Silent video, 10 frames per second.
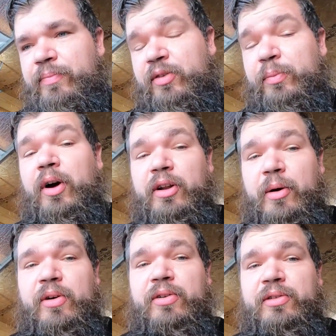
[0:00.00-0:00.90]
Small
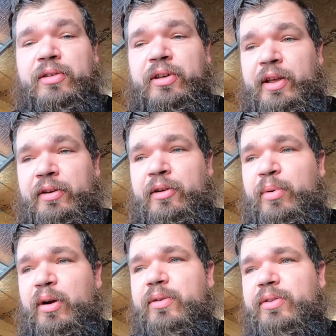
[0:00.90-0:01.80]
numbers in
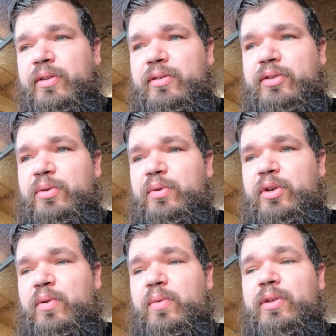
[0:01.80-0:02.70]
comparison to,
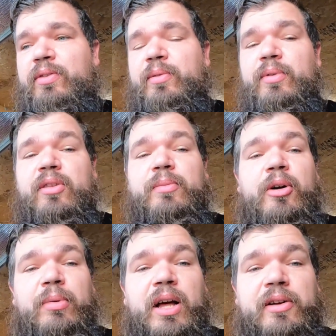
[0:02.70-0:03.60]
you know, what some of the
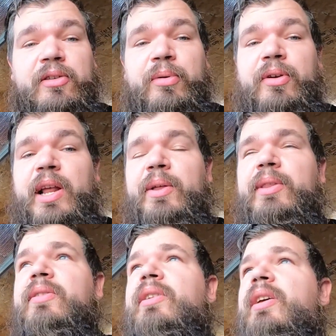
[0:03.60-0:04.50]
small blocks are putting out
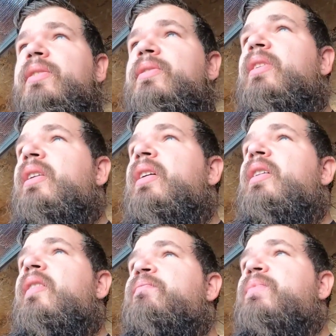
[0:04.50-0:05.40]
these days.
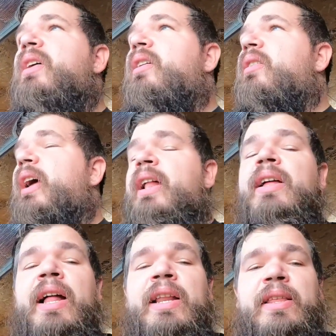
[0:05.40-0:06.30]
You
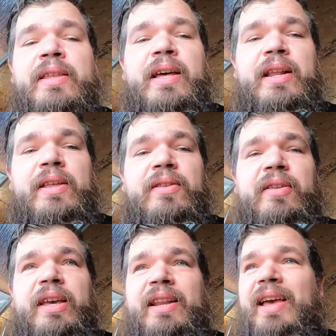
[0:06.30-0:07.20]
know, anything that is
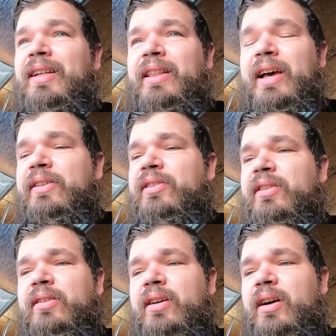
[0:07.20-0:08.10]
like an LS,